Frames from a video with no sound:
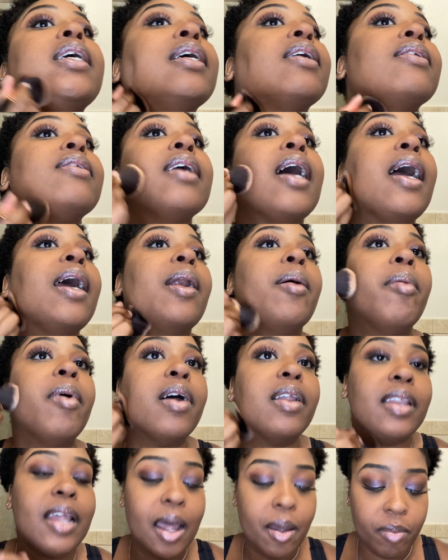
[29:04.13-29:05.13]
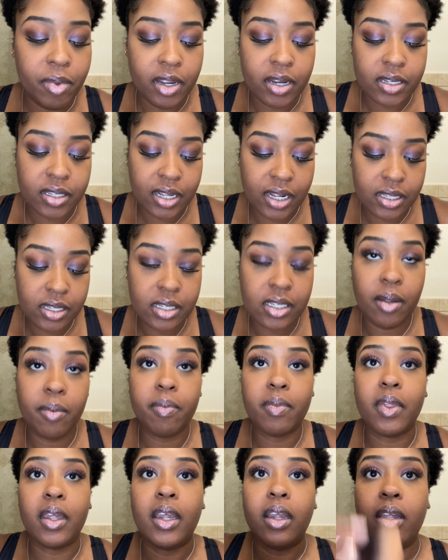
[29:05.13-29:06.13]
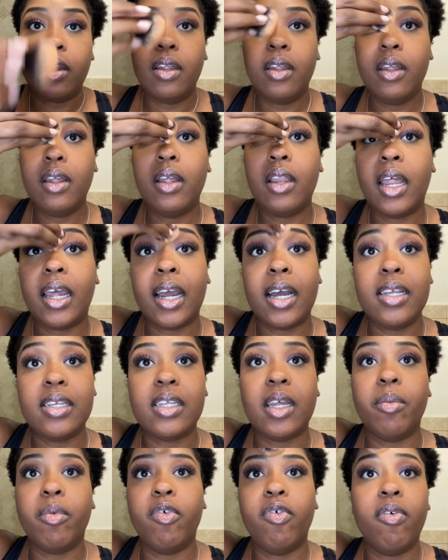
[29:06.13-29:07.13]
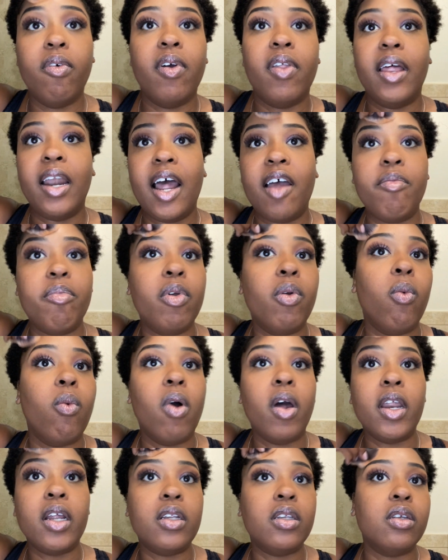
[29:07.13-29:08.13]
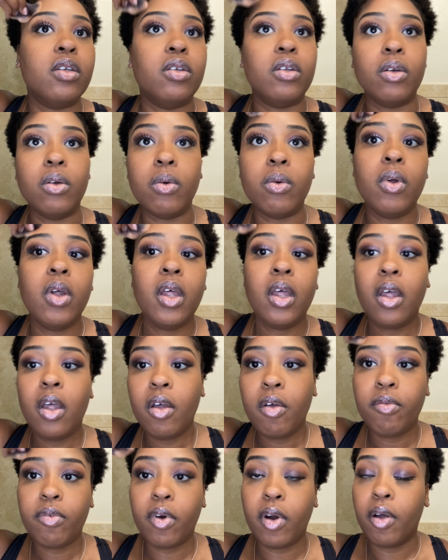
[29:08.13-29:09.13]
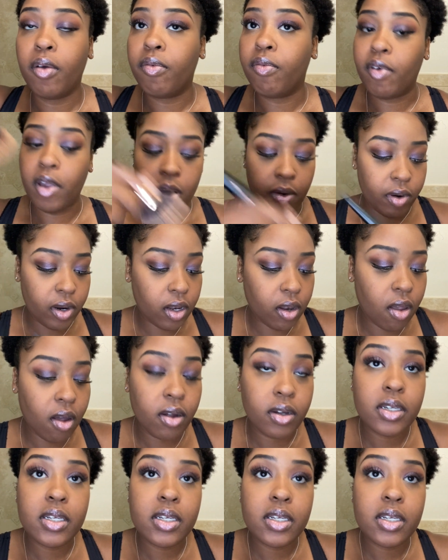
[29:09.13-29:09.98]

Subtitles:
excited about that because that's something, like I said before, that I've been wanting to do for a very long